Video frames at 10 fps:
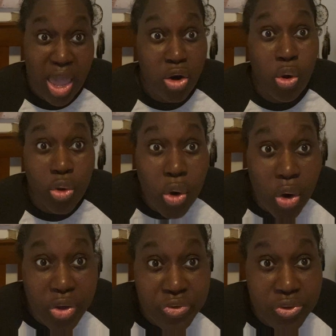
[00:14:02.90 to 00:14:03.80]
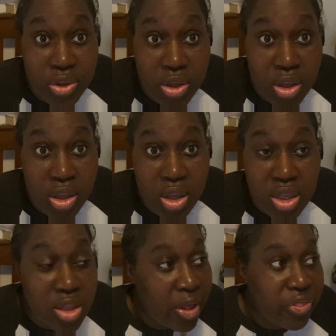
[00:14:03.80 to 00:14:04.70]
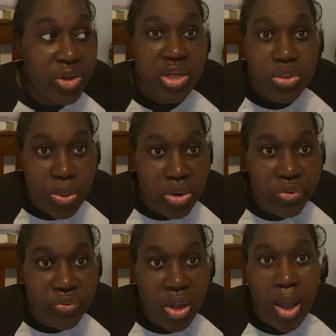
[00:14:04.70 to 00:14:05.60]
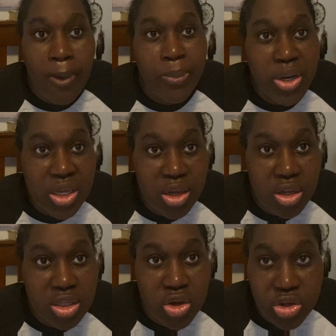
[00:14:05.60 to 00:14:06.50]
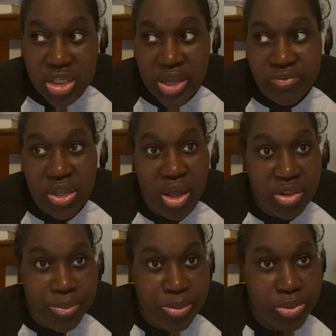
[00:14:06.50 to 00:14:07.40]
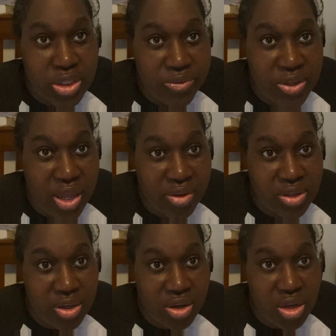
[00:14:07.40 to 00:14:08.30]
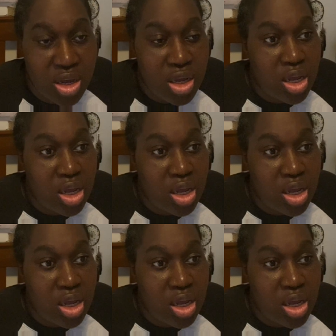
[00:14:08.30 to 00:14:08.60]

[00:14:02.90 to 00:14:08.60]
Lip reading: at all costs. Nothing is worth putting your safety, other people's safety out there,